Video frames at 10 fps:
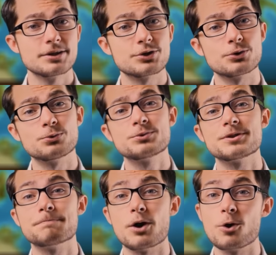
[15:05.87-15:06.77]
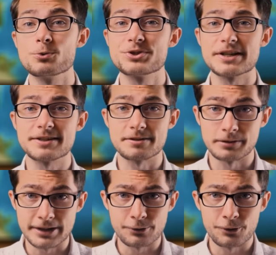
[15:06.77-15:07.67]
to depose its
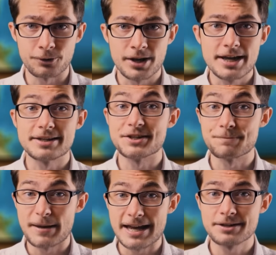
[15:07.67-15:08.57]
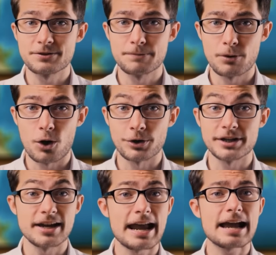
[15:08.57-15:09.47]
leader, disband the
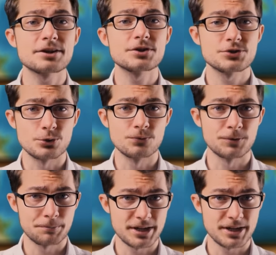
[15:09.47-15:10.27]
party, and sue for